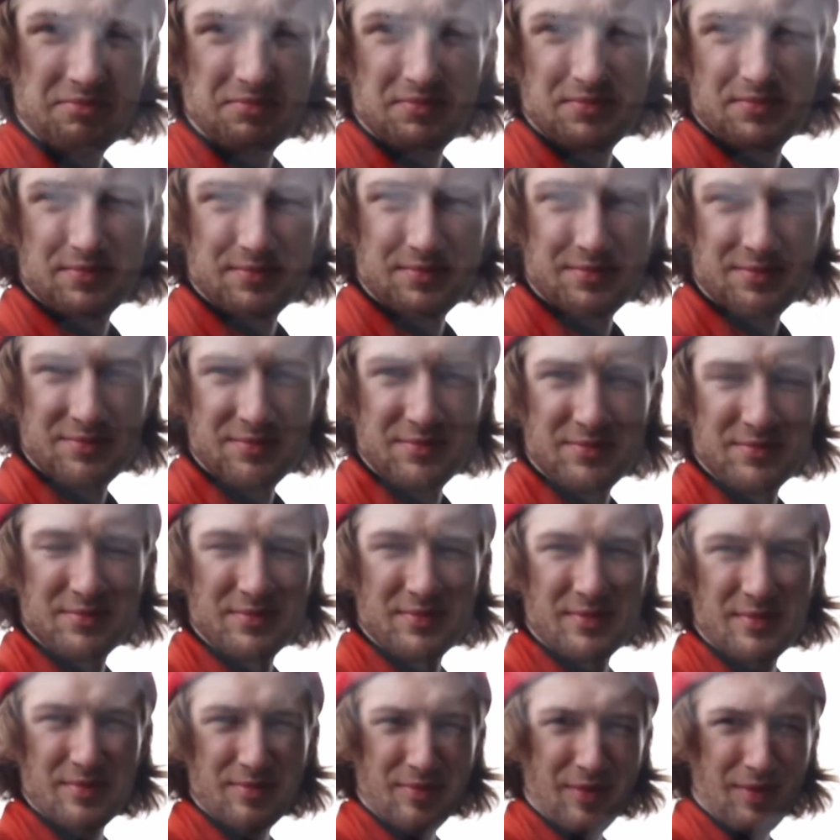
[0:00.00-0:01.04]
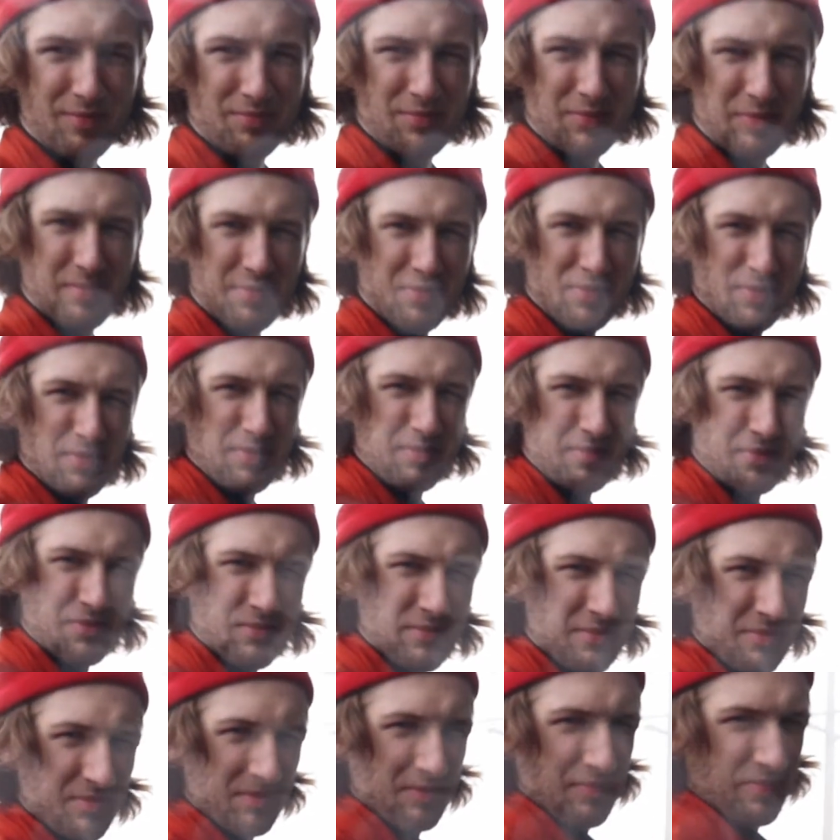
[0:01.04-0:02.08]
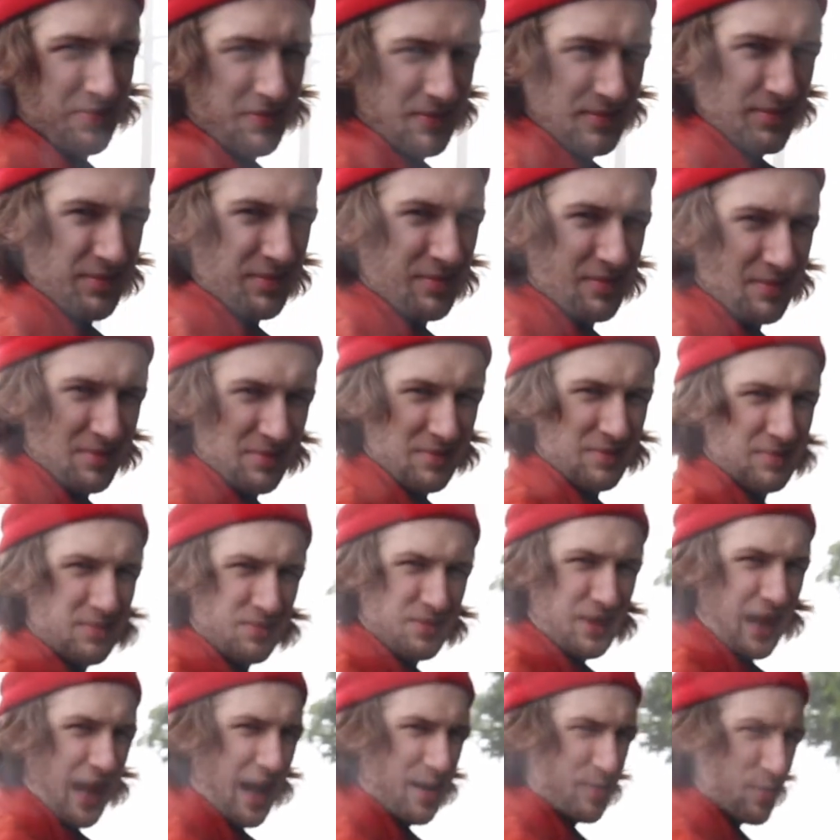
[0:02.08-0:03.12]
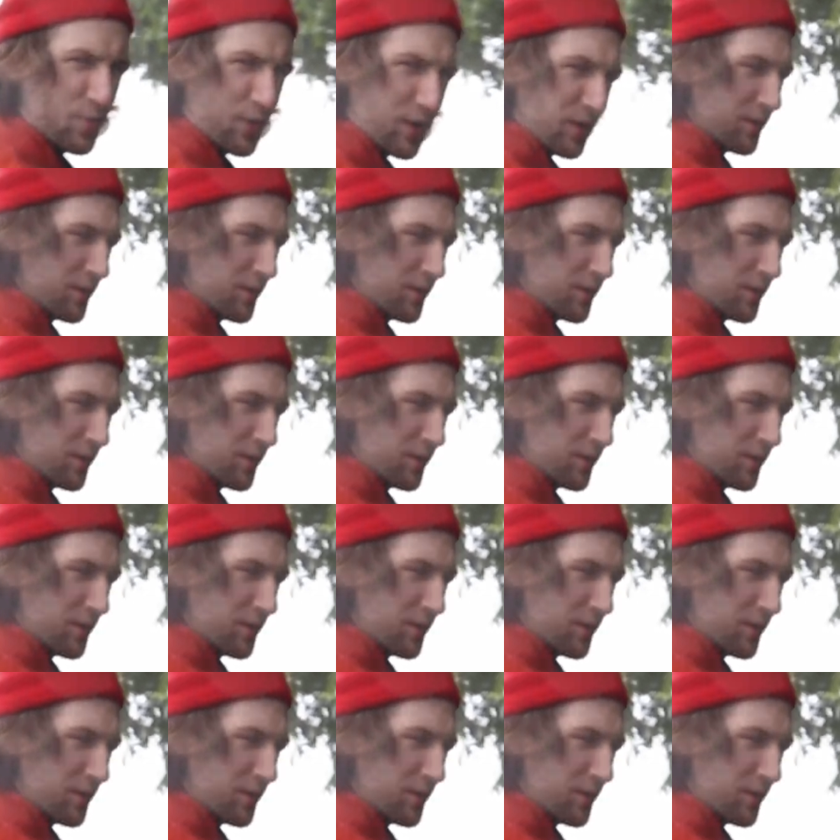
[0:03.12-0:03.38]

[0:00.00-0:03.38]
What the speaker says: up to God, passing in my cornflakes for a second day in the